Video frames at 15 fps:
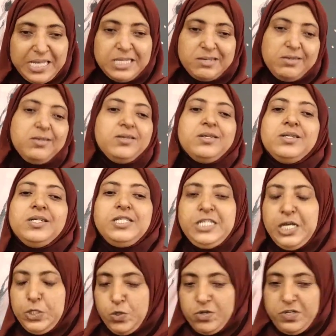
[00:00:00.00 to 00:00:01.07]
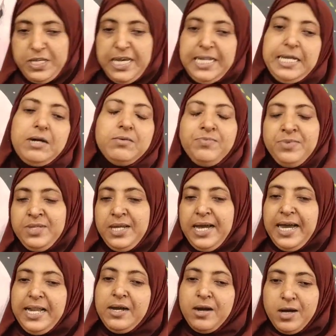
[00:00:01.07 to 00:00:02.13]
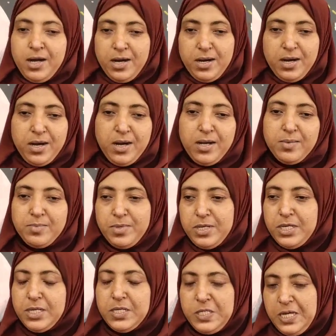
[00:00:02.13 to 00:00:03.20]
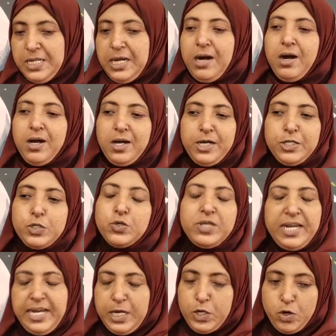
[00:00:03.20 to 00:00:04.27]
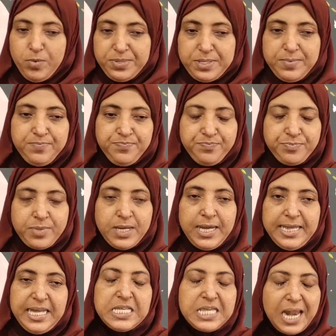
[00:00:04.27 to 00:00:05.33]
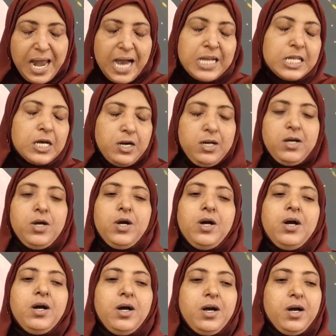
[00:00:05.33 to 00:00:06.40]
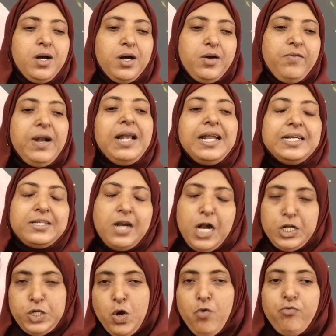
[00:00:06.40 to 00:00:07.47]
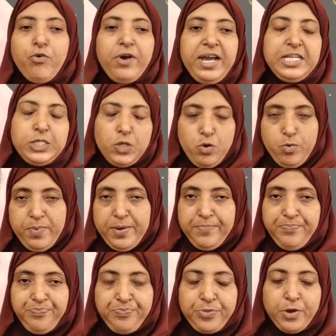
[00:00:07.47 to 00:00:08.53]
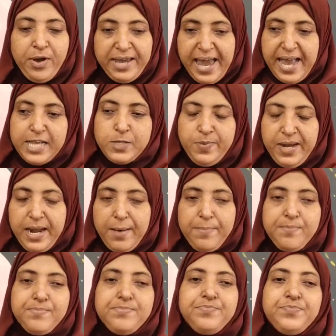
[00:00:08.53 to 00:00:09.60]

please change your seat and sit into three groups. Then select one leader also for each group. Okay, speed up.